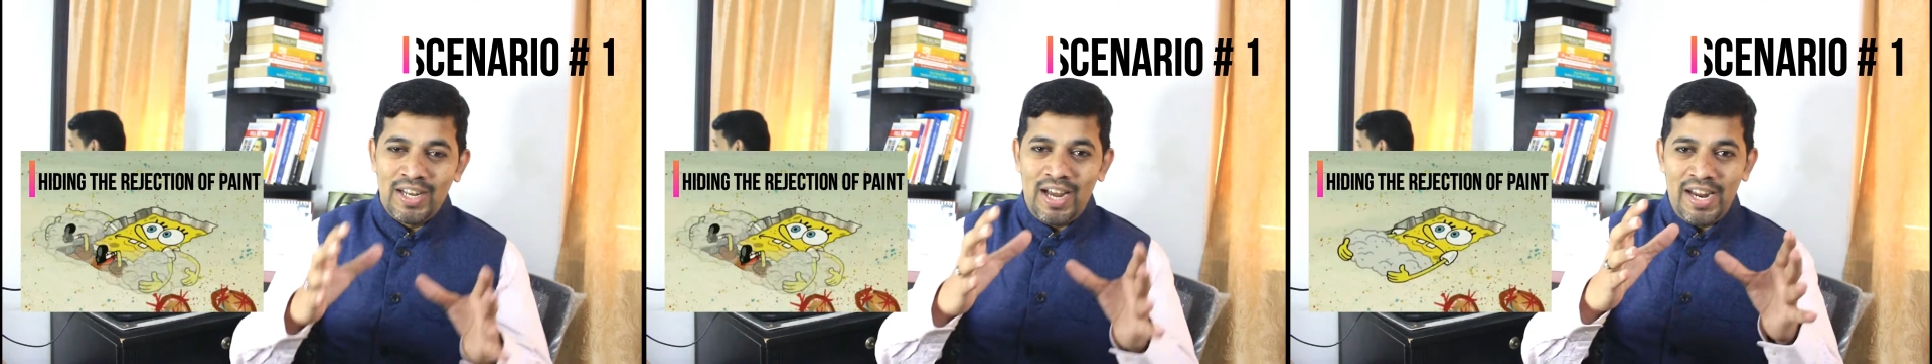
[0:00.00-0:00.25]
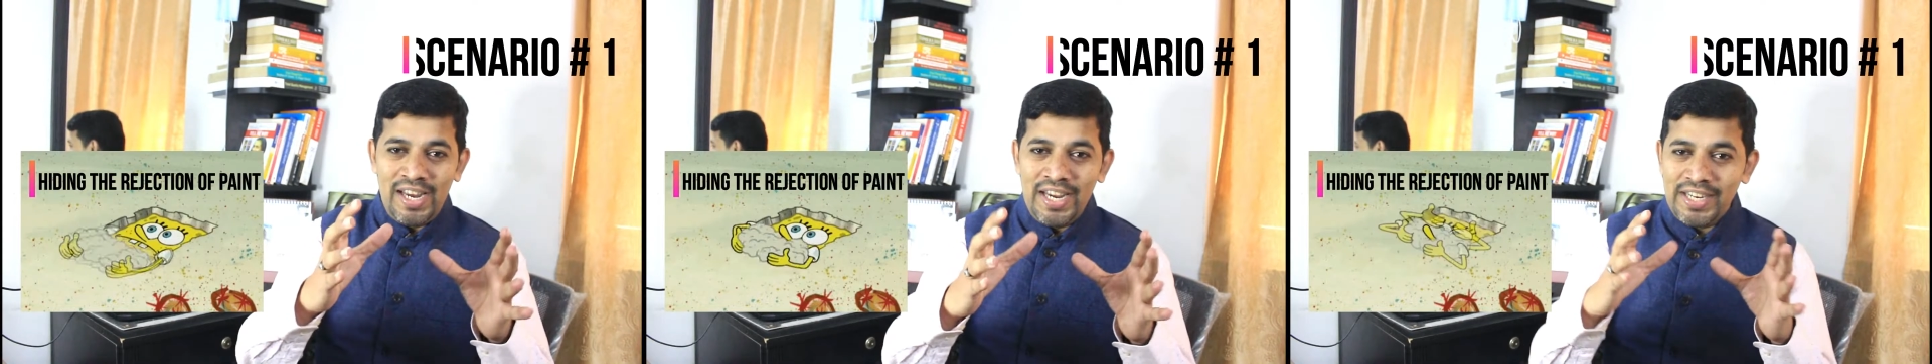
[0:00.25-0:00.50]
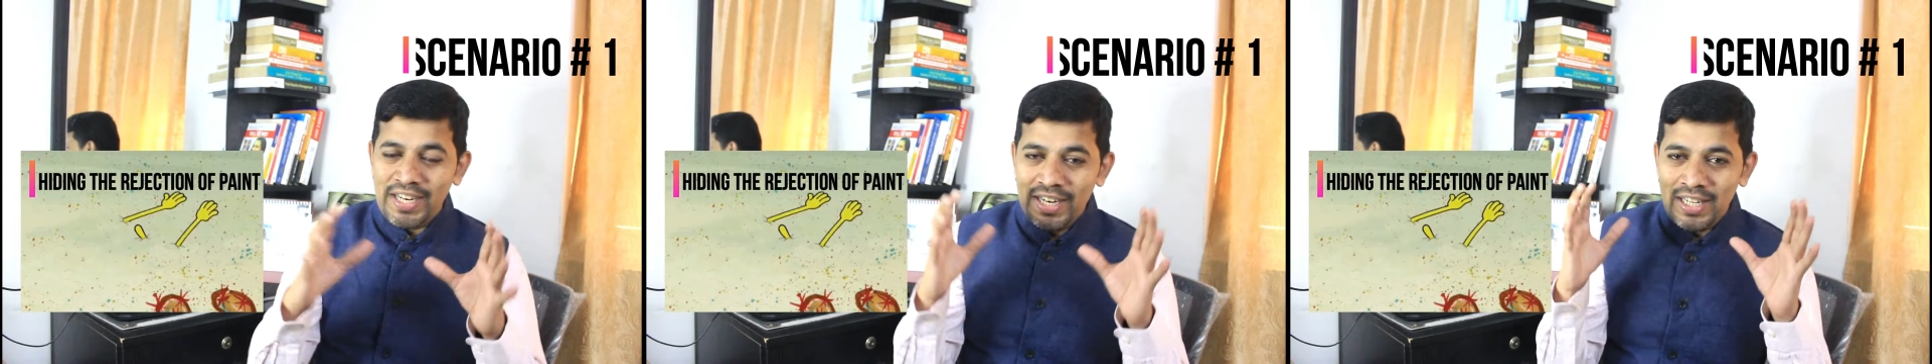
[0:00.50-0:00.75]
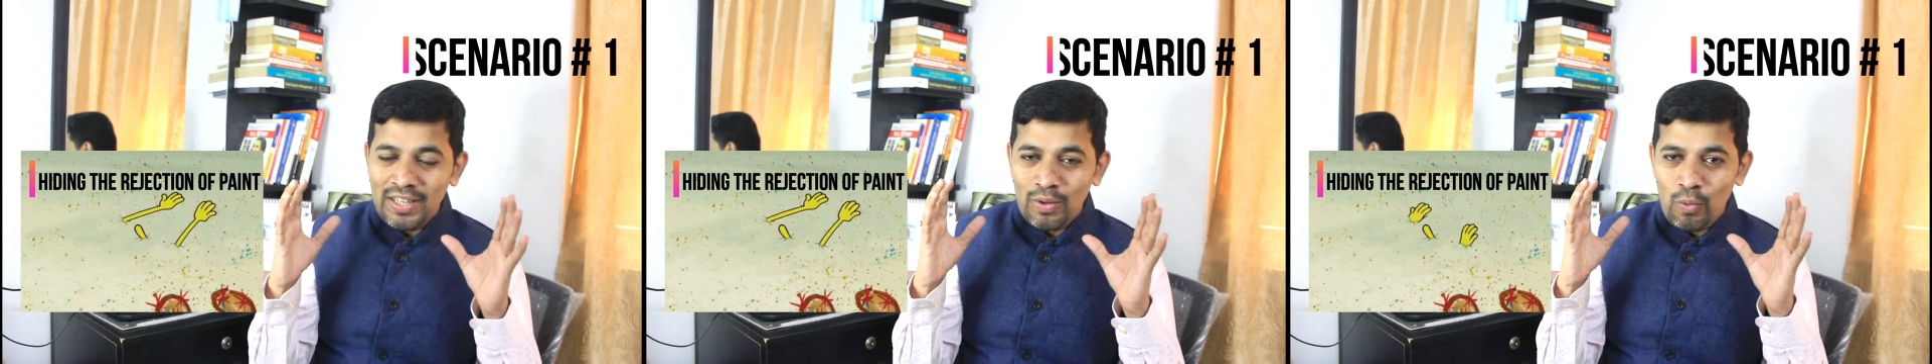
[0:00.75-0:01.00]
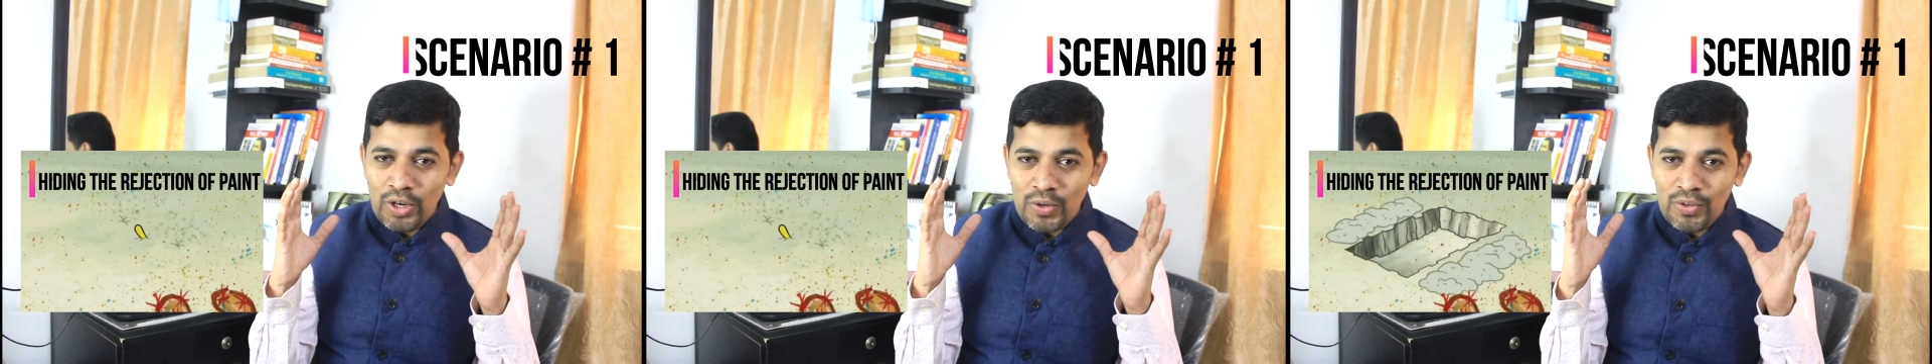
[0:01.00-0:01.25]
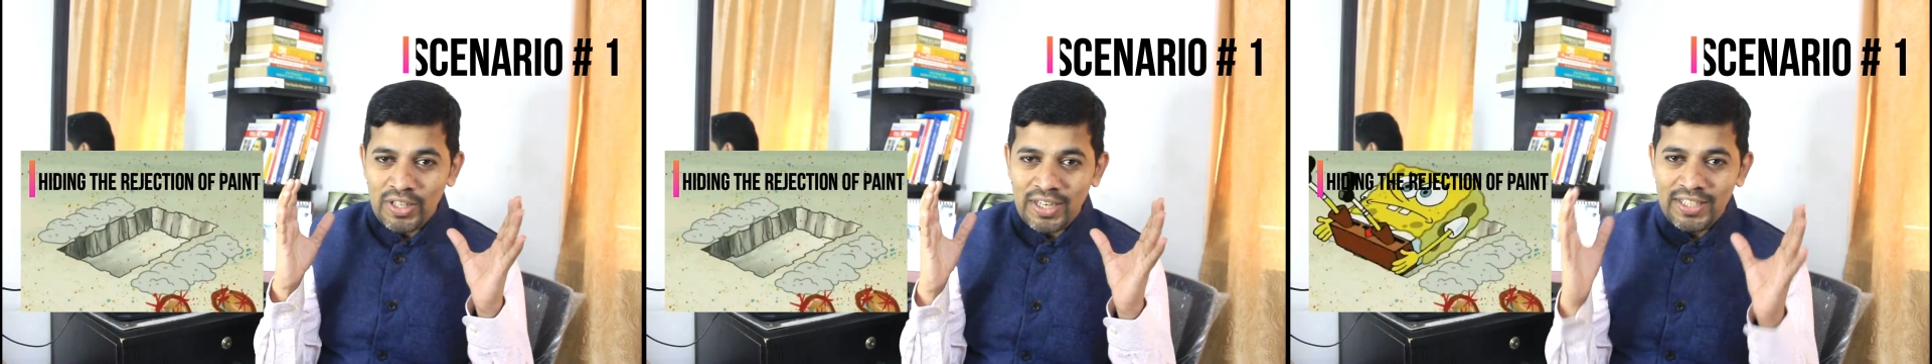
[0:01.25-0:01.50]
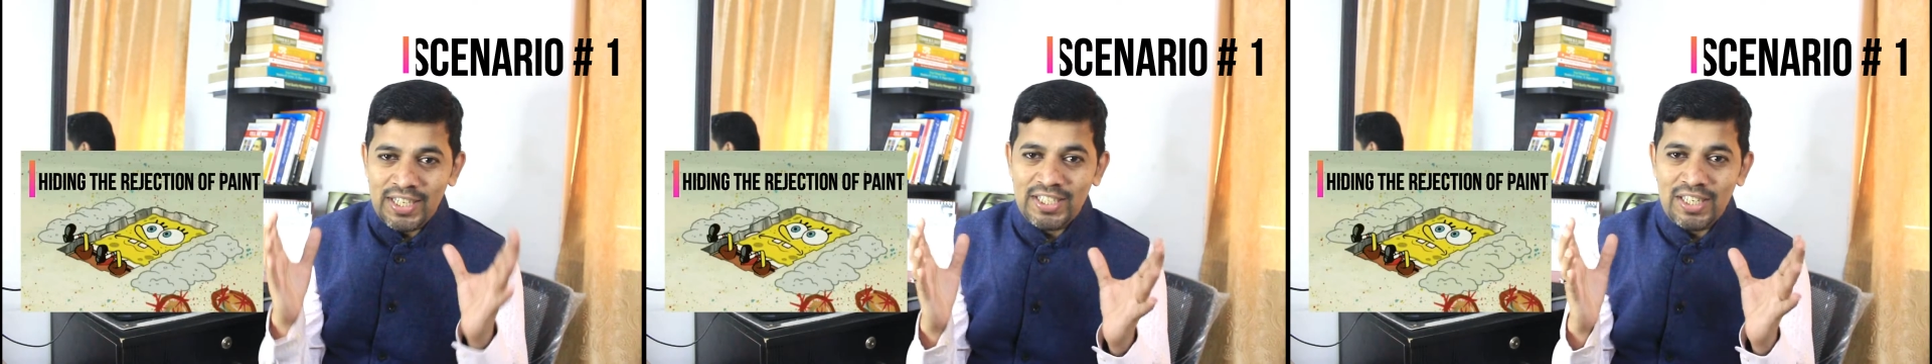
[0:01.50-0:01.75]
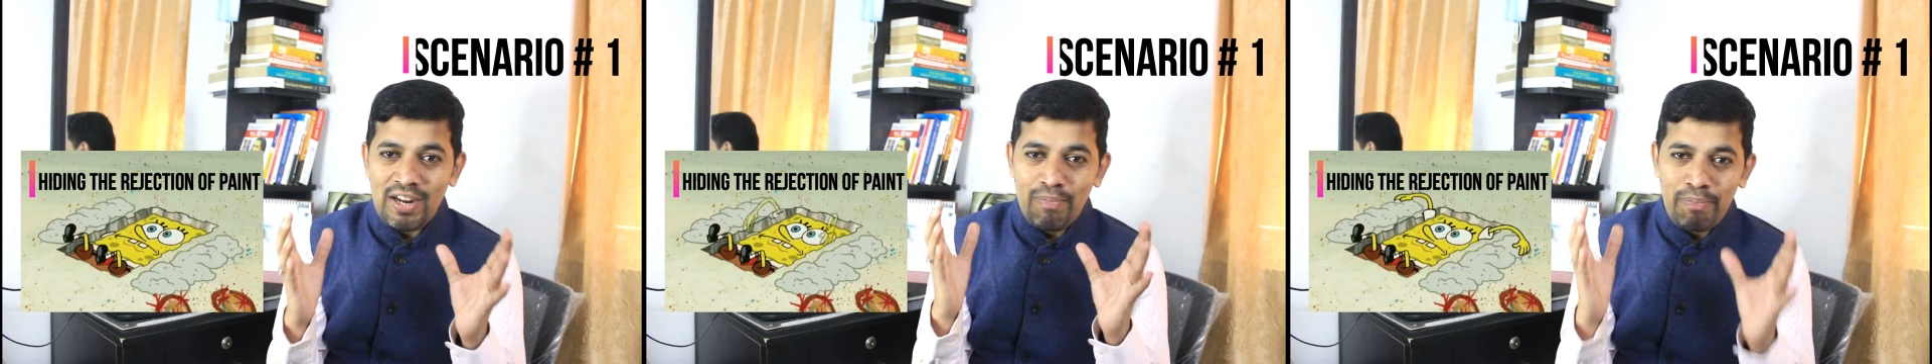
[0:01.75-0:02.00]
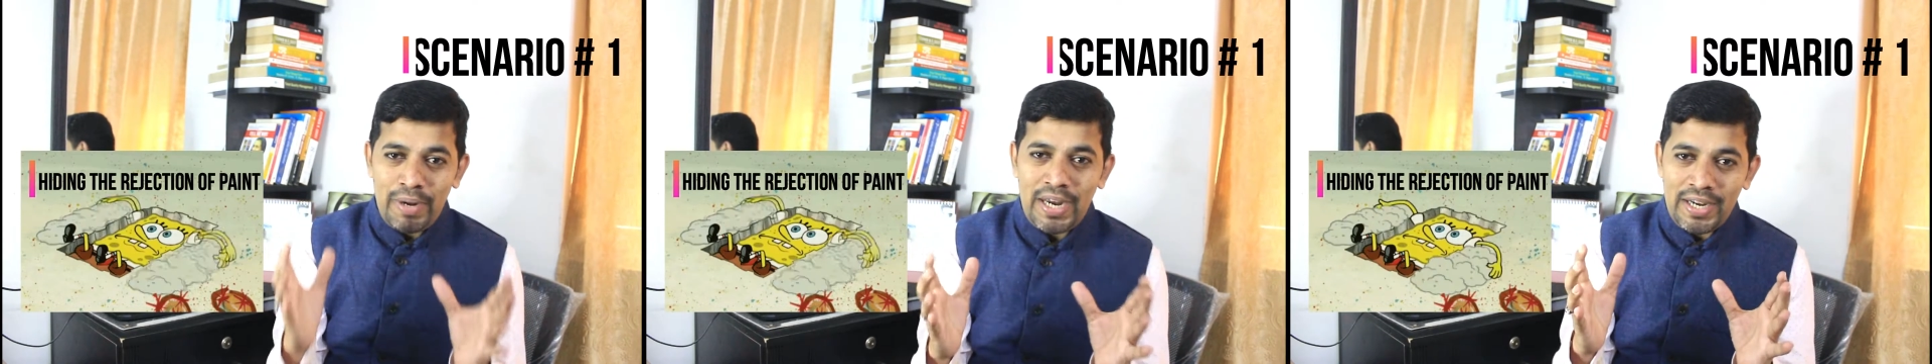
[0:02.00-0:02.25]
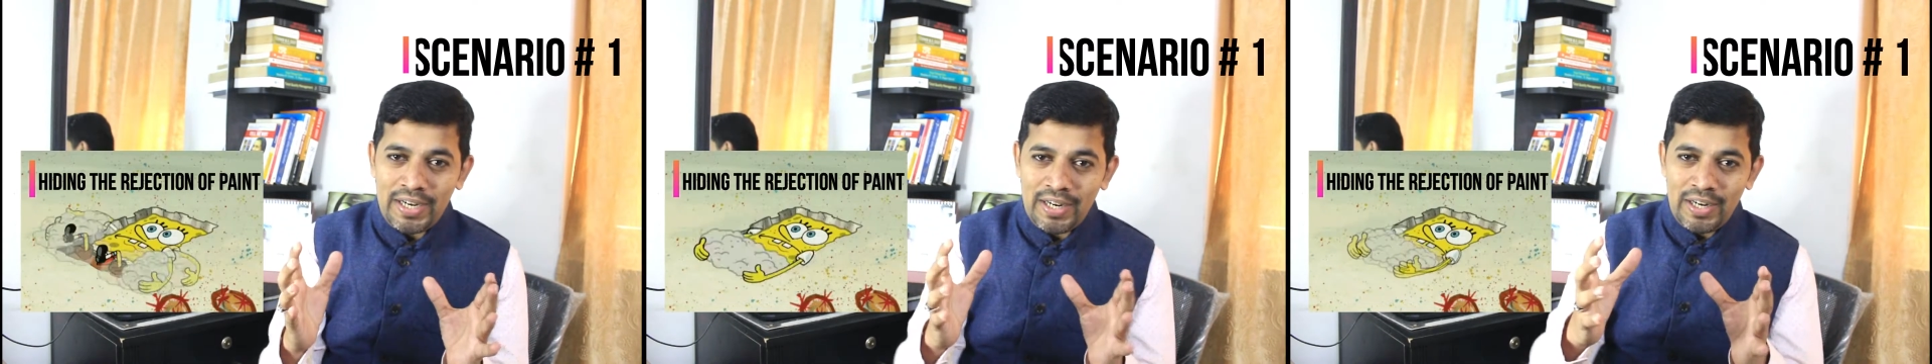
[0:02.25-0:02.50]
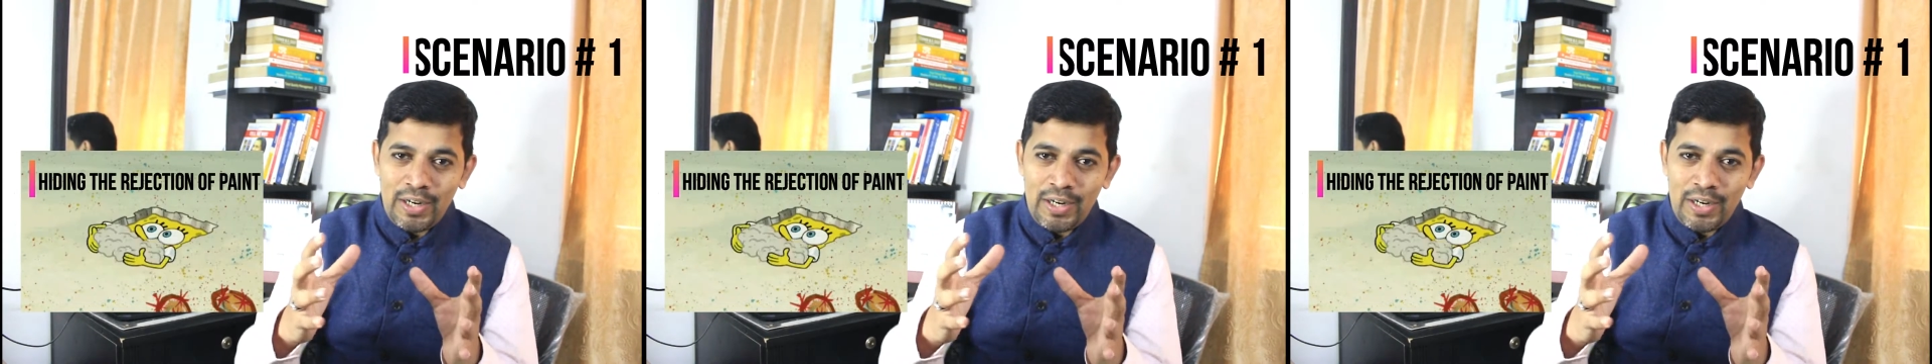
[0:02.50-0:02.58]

and whatever the rejection of paint,